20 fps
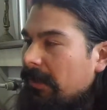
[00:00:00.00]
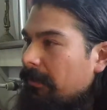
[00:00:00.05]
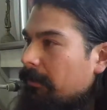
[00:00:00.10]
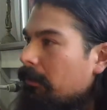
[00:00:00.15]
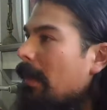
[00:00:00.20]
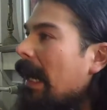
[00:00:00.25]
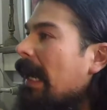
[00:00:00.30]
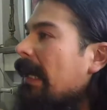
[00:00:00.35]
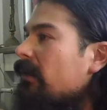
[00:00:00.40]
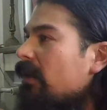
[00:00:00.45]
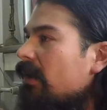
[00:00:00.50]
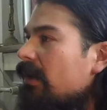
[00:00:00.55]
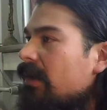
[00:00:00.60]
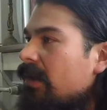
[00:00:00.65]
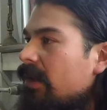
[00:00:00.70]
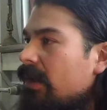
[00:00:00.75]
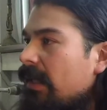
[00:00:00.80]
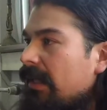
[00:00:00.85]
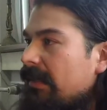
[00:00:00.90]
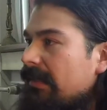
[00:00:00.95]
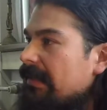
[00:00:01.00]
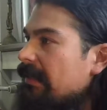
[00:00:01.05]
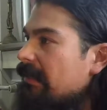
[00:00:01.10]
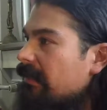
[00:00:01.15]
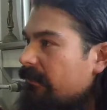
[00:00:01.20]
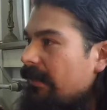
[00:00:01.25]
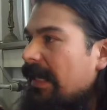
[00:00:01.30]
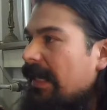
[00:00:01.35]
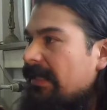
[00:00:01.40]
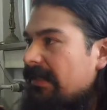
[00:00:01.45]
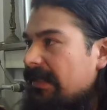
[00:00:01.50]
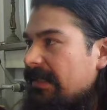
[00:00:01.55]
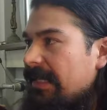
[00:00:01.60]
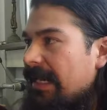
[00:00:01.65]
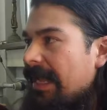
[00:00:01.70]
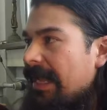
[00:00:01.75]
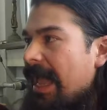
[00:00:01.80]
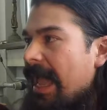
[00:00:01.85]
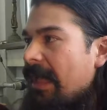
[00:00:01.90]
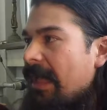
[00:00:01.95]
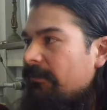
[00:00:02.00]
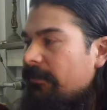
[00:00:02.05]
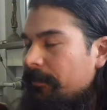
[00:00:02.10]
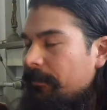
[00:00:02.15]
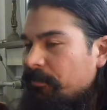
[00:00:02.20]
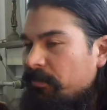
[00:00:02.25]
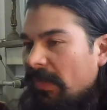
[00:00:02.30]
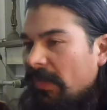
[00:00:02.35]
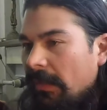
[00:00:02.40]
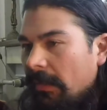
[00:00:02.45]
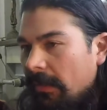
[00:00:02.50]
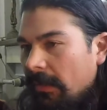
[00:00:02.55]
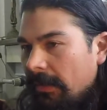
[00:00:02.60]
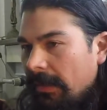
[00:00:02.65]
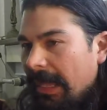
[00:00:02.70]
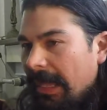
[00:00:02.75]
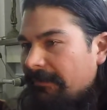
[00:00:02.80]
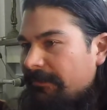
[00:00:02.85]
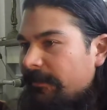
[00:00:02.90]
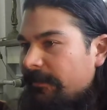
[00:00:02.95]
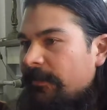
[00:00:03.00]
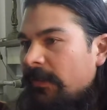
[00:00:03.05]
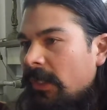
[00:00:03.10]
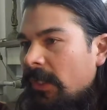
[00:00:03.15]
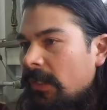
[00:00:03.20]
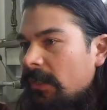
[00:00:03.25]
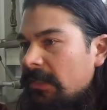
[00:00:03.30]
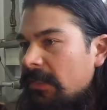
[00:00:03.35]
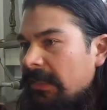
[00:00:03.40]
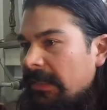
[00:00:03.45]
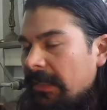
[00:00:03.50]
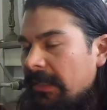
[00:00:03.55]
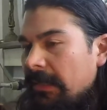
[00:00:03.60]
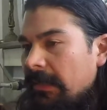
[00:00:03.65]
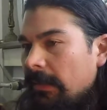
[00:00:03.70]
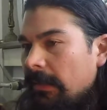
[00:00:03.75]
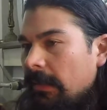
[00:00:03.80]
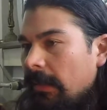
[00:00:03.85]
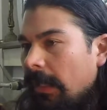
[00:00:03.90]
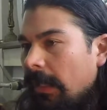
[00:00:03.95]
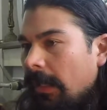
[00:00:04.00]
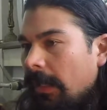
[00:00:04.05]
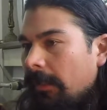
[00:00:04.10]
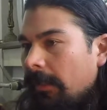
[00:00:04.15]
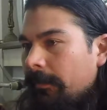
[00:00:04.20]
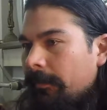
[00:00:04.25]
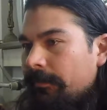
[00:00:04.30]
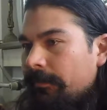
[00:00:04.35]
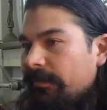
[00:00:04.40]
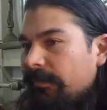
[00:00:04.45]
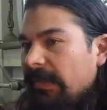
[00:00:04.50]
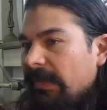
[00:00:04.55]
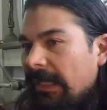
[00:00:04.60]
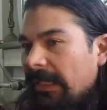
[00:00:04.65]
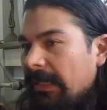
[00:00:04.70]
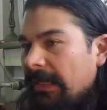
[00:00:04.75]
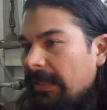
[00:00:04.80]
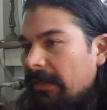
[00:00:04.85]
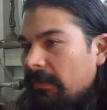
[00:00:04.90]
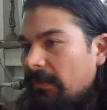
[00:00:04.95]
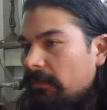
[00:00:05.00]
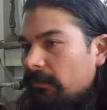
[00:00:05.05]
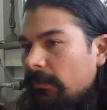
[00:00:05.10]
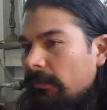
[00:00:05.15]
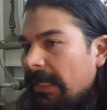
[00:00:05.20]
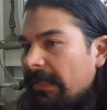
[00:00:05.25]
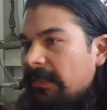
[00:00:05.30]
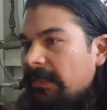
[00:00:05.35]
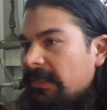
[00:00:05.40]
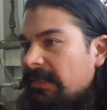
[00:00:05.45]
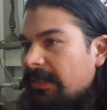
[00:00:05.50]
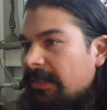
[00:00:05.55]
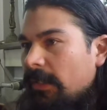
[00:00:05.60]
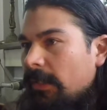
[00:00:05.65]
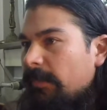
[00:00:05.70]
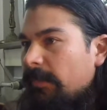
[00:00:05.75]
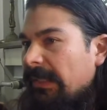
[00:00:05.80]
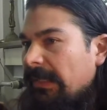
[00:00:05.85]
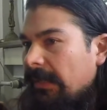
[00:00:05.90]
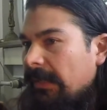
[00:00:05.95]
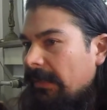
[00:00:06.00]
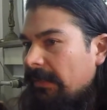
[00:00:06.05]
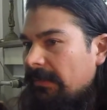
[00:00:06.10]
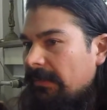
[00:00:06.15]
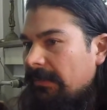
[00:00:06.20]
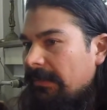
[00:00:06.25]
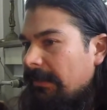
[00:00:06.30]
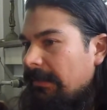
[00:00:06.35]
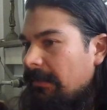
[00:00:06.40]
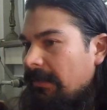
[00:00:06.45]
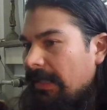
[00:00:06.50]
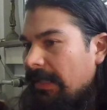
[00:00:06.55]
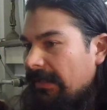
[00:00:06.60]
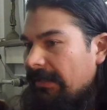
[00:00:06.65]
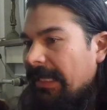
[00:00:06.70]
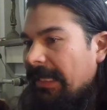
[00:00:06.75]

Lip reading: But with microcurrent, the device that I have, at first they didn't register because they're